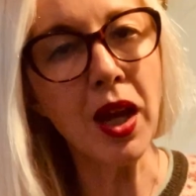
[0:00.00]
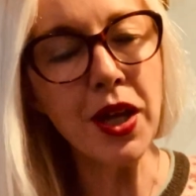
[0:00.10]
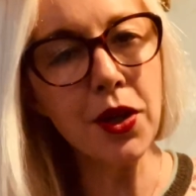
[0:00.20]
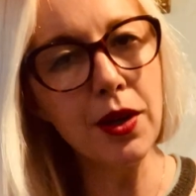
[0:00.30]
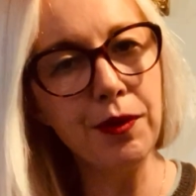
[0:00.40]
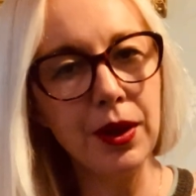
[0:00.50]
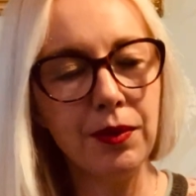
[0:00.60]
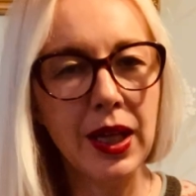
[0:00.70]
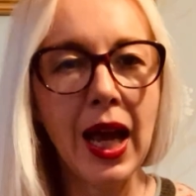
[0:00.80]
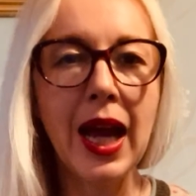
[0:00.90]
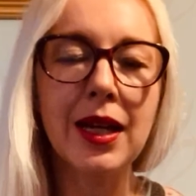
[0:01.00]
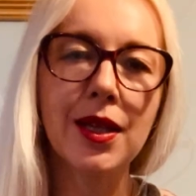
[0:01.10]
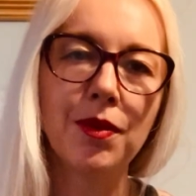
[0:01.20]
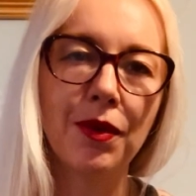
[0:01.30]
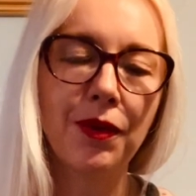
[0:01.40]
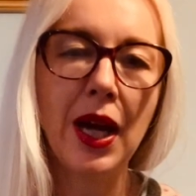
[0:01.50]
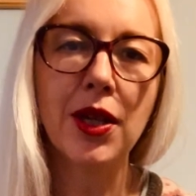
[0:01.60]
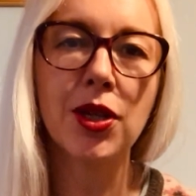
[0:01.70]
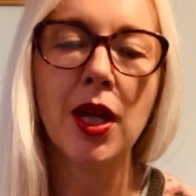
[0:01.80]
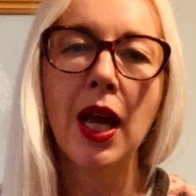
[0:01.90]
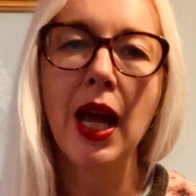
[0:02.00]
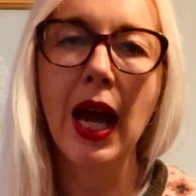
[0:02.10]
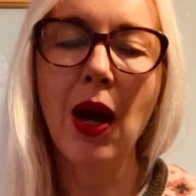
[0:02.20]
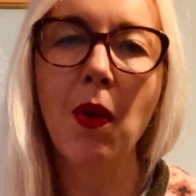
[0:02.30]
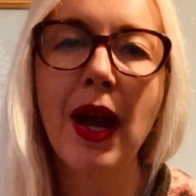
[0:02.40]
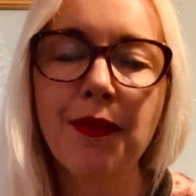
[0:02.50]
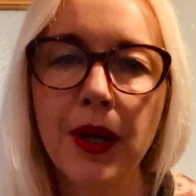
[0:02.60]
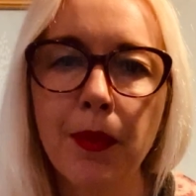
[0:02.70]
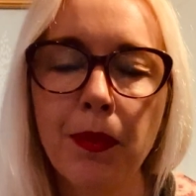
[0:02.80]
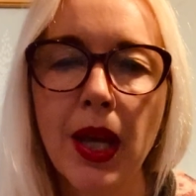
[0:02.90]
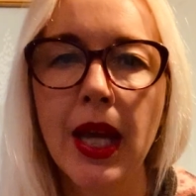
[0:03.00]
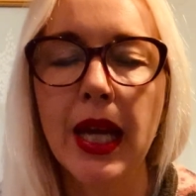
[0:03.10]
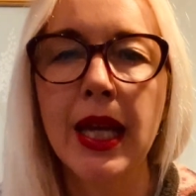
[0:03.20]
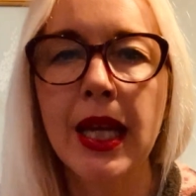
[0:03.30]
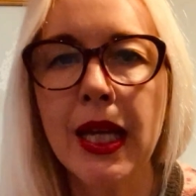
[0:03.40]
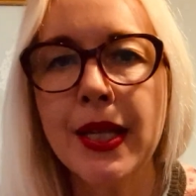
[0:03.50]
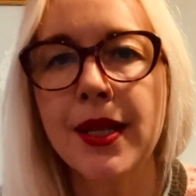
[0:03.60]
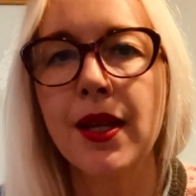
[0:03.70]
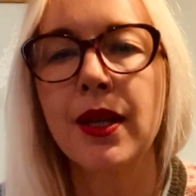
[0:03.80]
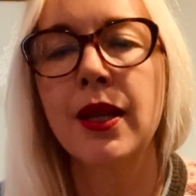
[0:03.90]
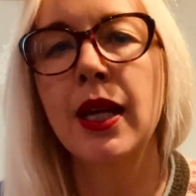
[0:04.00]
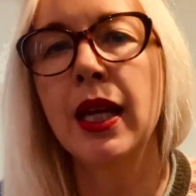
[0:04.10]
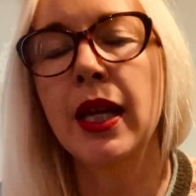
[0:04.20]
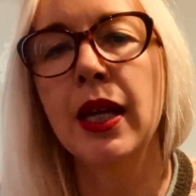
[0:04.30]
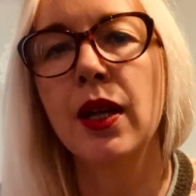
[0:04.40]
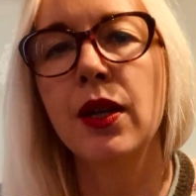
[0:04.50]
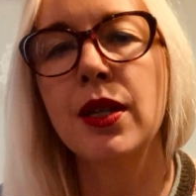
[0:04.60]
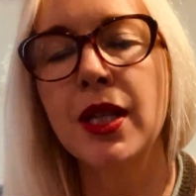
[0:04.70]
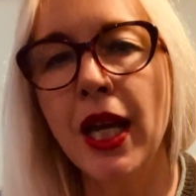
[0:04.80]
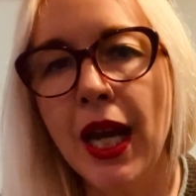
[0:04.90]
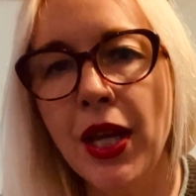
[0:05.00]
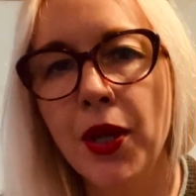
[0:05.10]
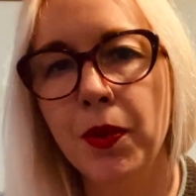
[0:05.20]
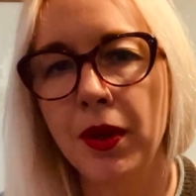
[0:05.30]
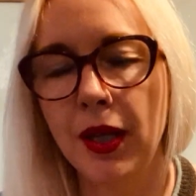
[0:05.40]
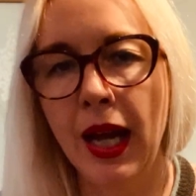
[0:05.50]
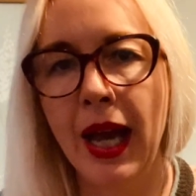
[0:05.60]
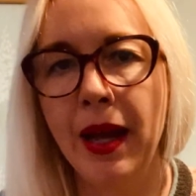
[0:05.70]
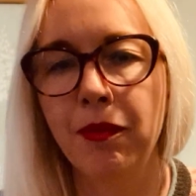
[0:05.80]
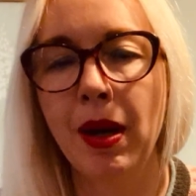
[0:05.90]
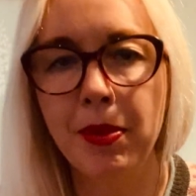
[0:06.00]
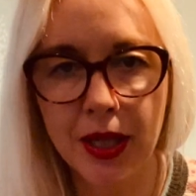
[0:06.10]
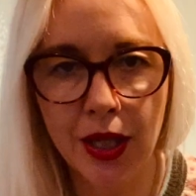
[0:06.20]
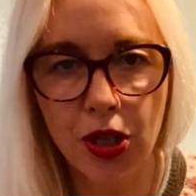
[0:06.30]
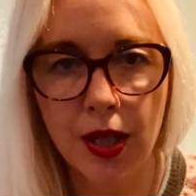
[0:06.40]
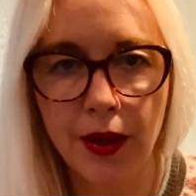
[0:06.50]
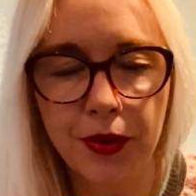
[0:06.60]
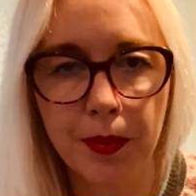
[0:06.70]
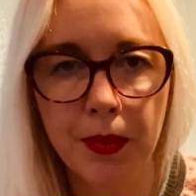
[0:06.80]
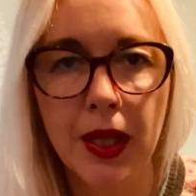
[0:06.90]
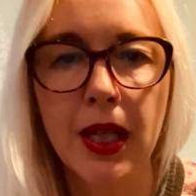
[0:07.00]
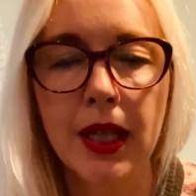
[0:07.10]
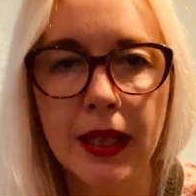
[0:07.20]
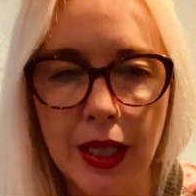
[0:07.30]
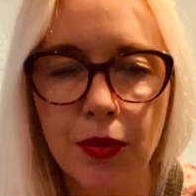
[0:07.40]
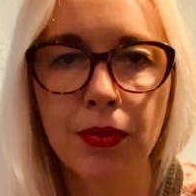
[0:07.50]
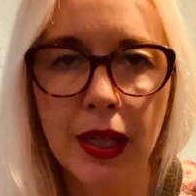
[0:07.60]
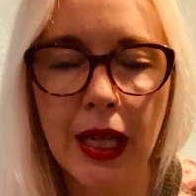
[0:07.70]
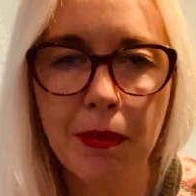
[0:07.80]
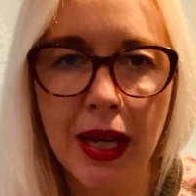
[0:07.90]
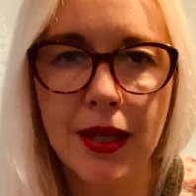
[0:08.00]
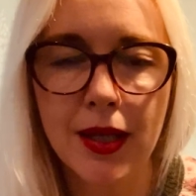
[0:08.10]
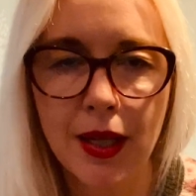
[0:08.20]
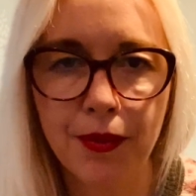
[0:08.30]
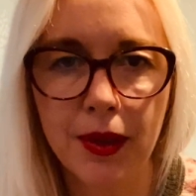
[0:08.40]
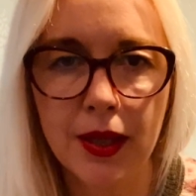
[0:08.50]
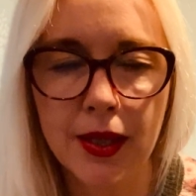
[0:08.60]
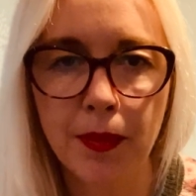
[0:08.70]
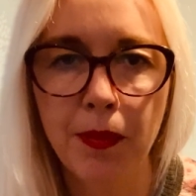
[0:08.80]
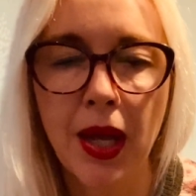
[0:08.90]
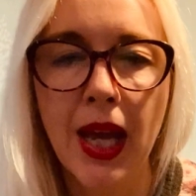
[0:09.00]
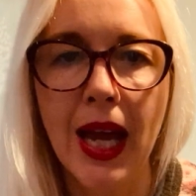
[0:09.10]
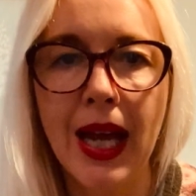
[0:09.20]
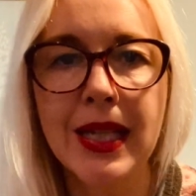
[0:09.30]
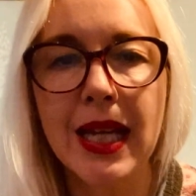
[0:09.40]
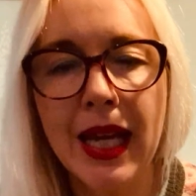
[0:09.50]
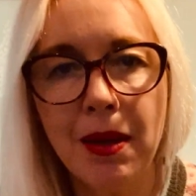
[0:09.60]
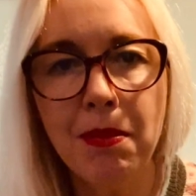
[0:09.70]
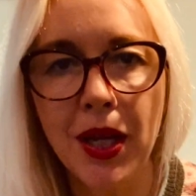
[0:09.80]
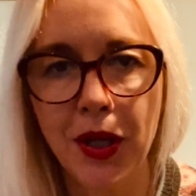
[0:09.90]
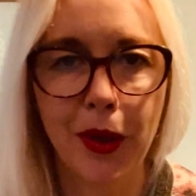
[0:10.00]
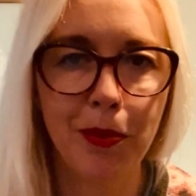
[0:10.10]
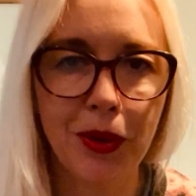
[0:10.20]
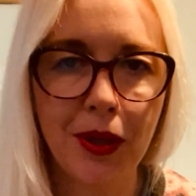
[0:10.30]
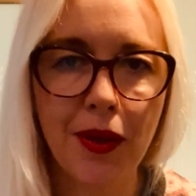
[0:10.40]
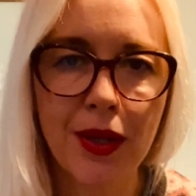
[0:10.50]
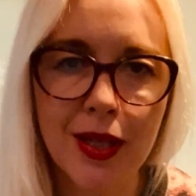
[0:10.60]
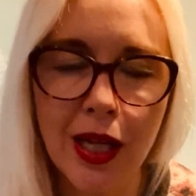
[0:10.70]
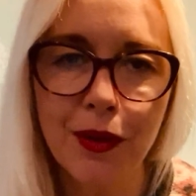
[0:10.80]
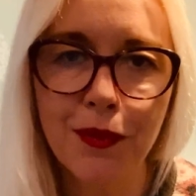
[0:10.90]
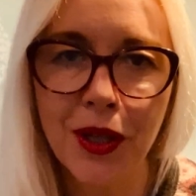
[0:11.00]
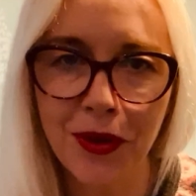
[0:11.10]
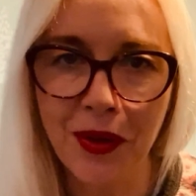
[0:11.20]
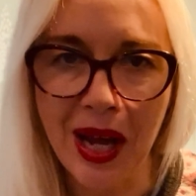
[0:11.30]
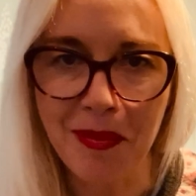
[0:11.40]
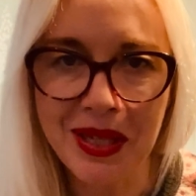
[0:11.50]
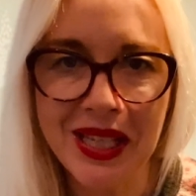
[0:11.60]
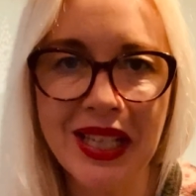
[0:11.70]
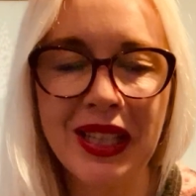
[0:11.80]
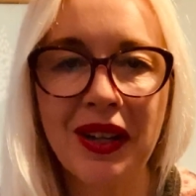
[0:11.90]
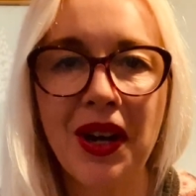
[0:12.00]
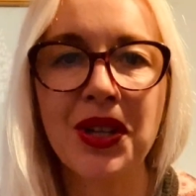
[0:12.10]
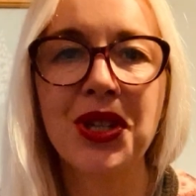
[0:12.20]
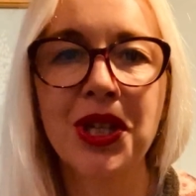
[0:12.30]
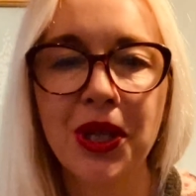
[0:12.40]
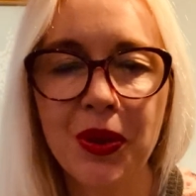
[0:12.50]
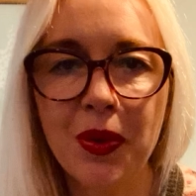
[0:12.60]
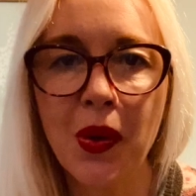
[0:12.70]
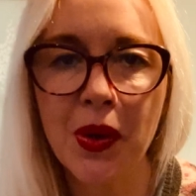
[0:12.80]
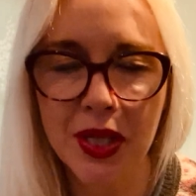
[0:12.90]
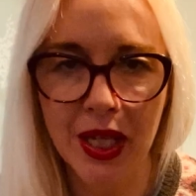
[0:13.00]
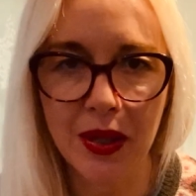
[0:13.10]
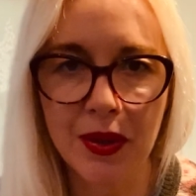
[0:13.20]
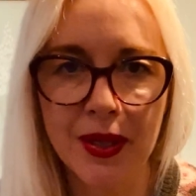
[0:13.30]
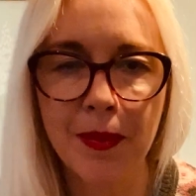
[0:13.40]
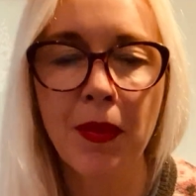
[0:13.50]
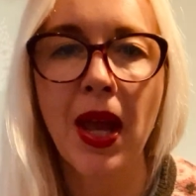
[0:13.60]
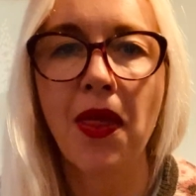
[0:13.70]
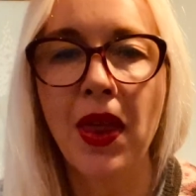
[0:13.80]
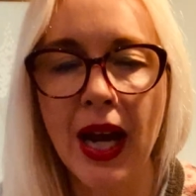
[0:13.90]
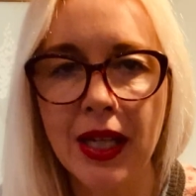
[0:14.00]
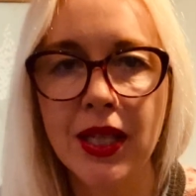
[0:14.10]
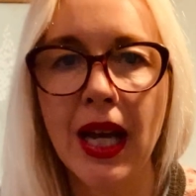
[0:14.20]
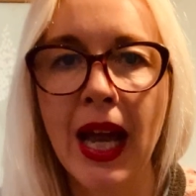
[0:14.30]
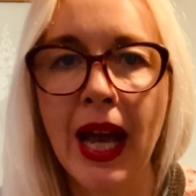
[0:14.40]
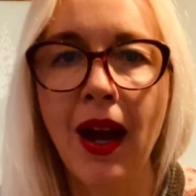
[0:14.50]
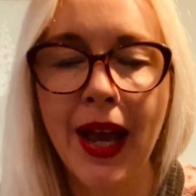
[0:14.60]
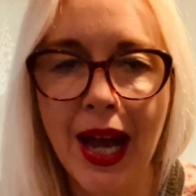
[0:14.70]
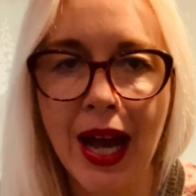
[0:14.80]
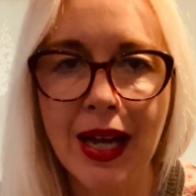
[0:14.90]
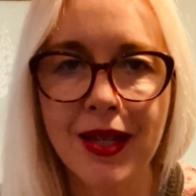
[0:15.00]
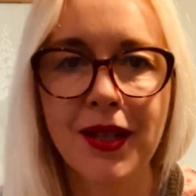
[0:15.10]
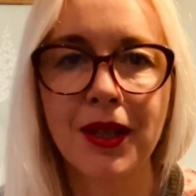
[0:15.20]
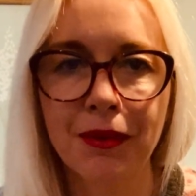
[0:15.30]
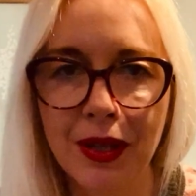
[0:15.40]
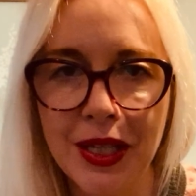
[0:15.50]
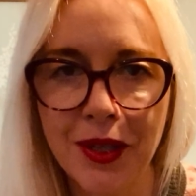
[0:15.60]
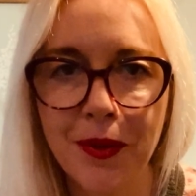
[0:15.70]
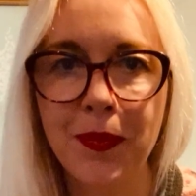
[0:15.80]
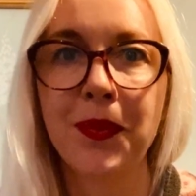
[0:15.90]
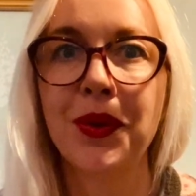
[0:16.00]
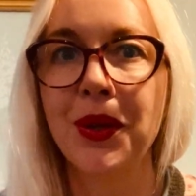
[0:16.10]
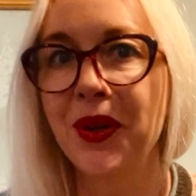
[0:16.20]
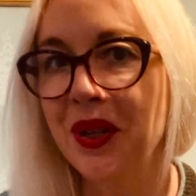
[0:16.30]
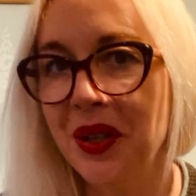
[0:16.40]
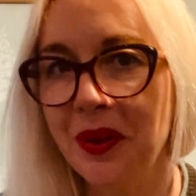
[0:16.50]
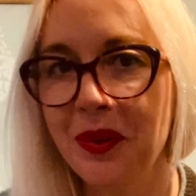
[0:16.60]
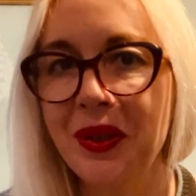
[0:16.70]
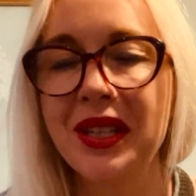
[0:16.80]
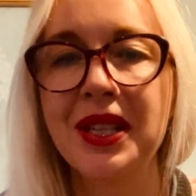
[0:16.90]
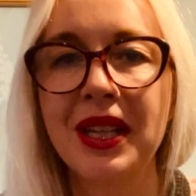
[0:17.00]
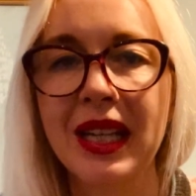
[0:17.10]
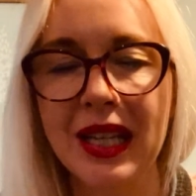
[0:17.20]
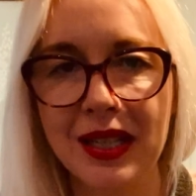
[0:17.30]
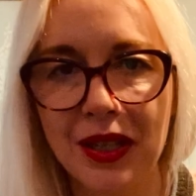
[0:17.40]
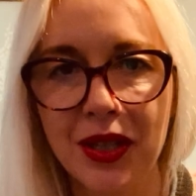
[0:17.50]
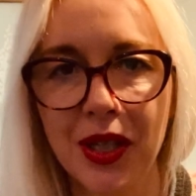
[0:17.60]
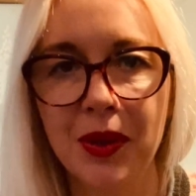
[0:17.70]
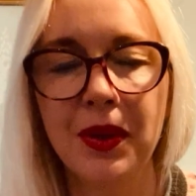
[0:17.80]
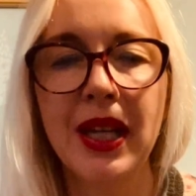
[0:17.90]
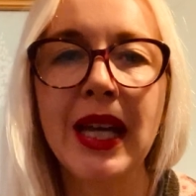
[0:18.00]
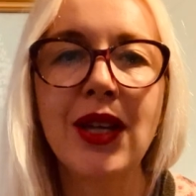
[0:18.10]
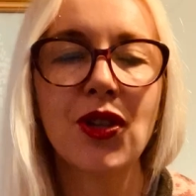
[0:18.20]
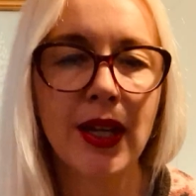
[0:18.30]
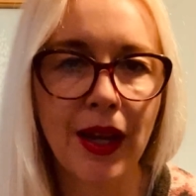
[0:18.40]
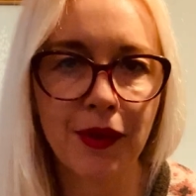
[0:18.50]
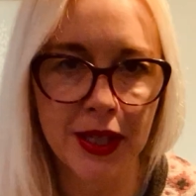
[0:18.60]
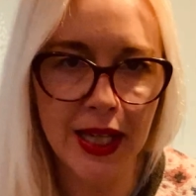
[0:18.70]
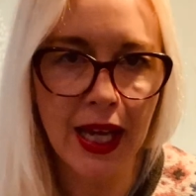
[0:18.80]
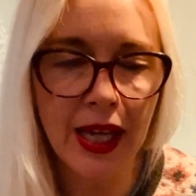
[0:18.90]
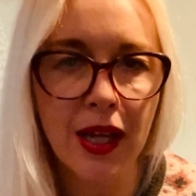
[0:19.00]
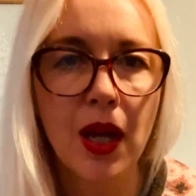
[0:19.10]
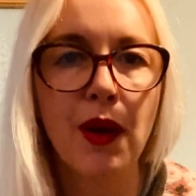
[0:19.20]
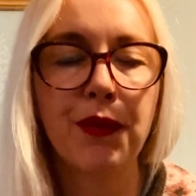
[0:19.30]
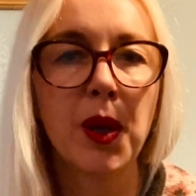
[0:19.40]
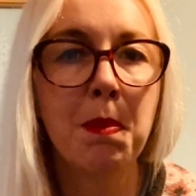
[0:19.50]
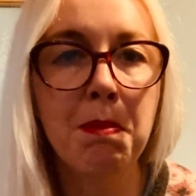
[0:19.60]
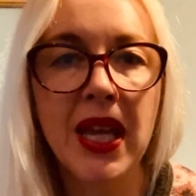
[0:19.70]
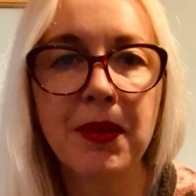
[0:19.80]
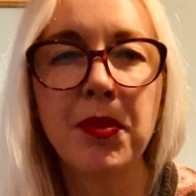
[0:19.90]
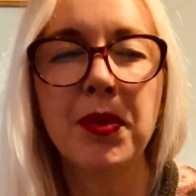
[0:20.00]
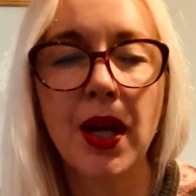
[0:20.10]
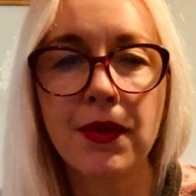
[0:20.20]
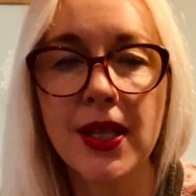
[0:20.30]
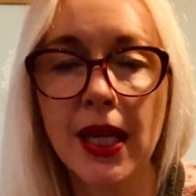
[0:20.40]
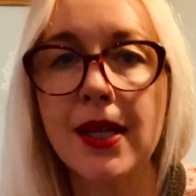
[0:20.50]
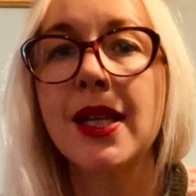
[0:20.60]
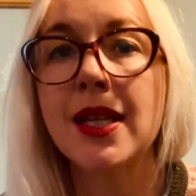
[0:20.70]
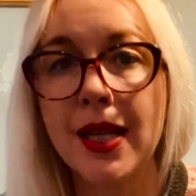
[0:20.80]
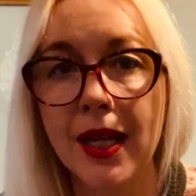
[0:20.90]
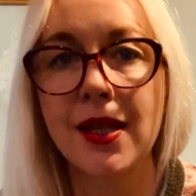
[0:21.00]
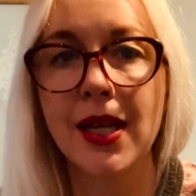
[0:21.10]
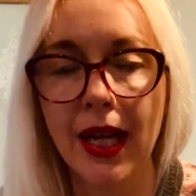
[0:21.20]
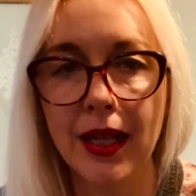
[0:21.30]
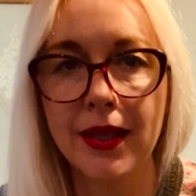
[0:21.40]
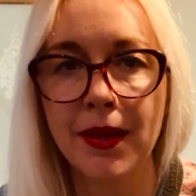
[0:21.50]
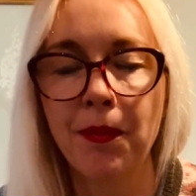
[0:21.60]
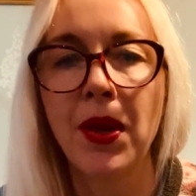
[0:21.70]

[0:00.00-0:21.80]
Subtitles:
You're going to feel relaxed and refreshed. However, it is the continual repetition of them that really makes the difference. And in my new book, The Self-Love Habit, there are two audios that I ask the reader, you, to listen to each and every day for a minimum of 66 days.